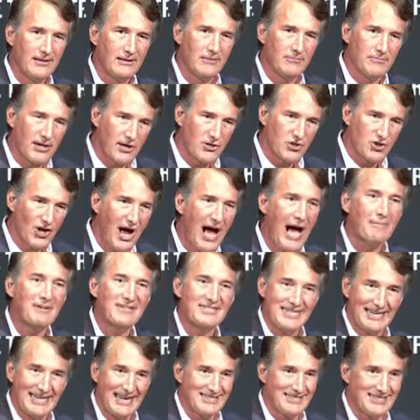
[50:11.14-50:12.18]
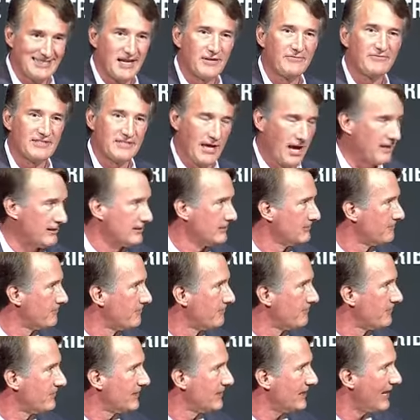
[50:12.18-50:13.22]
But our job is to get stuff done.
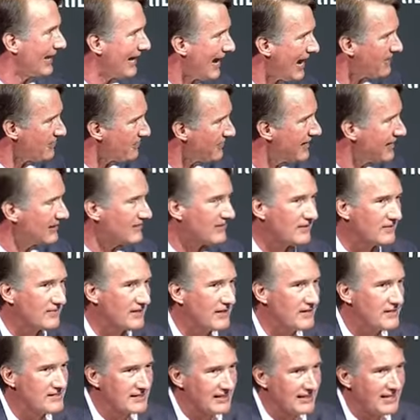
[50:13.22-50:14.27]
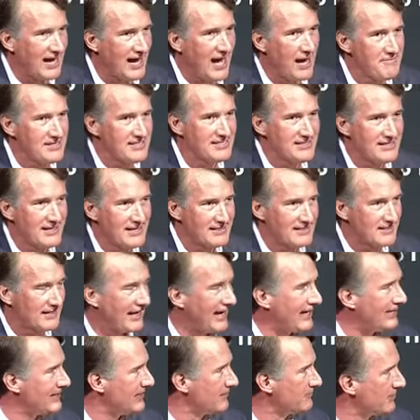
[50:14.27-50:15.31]
And I think that there is a common sense
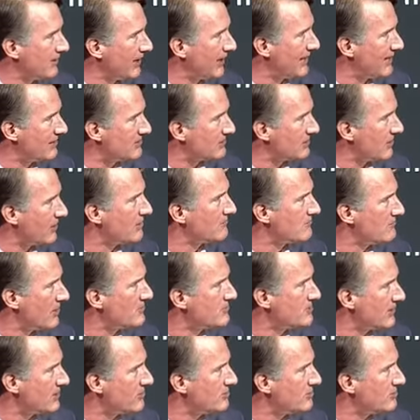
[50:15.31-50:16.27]
landing place on most